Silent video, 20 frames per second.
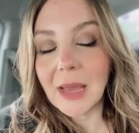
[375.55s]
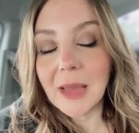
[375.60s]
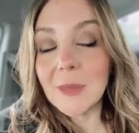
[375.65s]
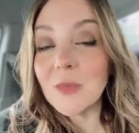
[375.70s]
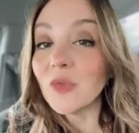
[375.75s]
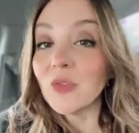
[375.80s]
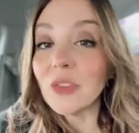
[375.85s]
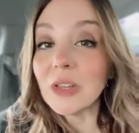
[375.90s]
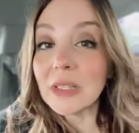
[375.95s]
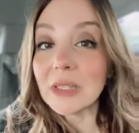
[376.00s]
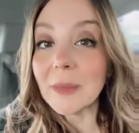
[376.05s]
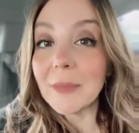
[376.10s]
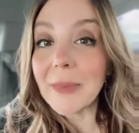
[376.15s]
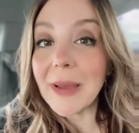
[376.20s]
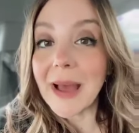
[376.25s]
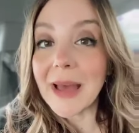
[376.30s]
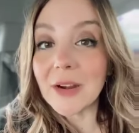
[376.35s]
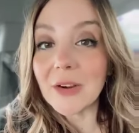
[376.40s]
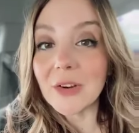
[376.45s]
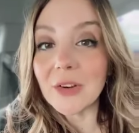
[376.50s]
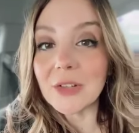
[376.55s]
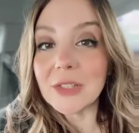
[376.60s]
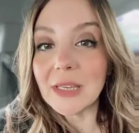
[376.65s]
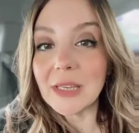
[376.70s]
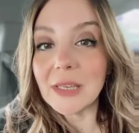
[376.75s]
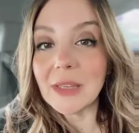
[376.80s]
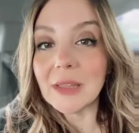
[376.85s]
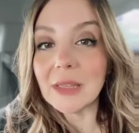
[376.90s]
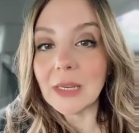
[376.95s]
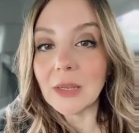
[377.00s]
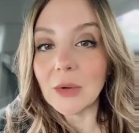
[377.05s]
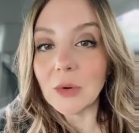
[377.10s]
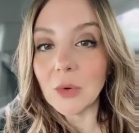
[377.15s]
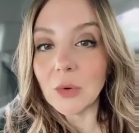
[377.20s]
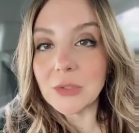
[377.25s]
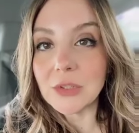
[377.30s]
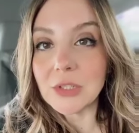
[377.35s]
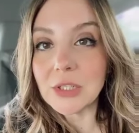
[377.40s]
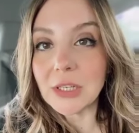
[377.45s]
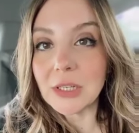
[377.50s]
really bad at articulating
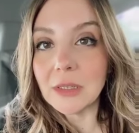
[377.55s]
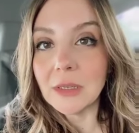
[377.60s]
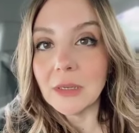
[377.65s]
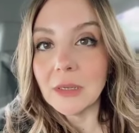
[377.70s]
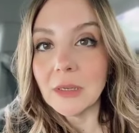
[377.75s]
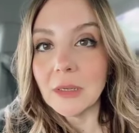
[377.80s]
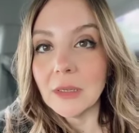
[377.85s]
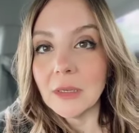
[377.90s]
court shit.